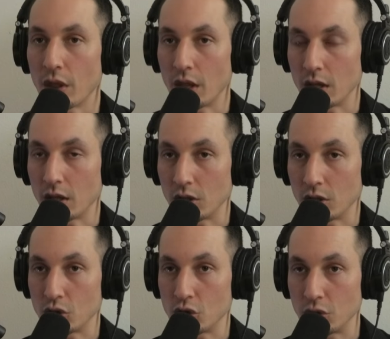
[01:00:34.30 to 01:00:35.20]

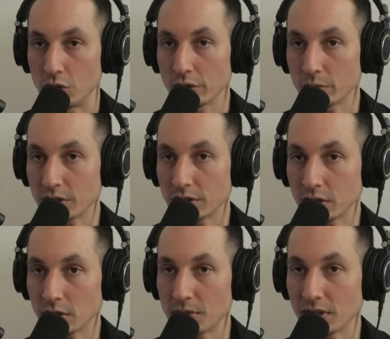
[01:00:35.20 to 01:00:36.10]
the jews were
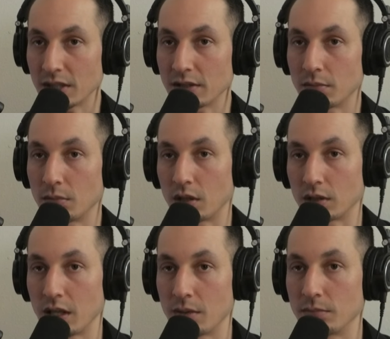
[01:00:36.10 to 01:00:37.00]
circumcised so
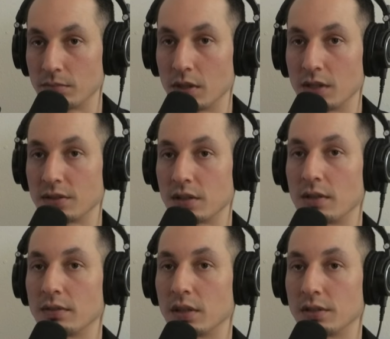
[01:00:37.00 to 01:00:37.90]
marked them as
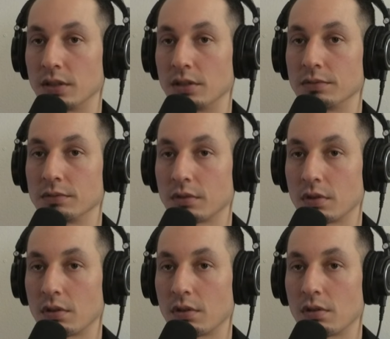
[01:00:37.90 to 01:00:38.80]
slaves yeah. i see
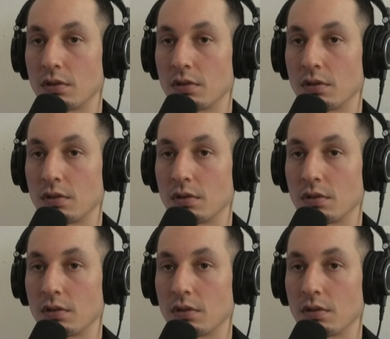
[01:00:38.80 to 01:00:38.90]
yeah